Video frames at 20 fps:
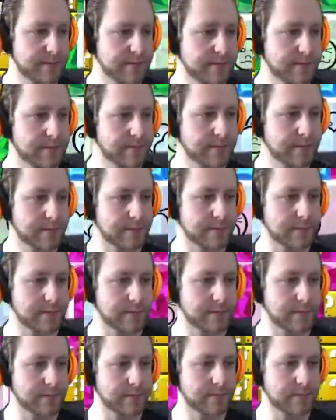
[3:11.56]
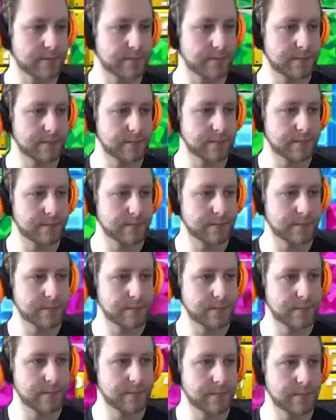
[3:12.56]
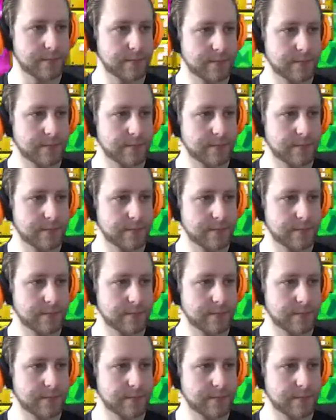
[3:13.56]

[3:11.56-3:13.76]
(no one is talking)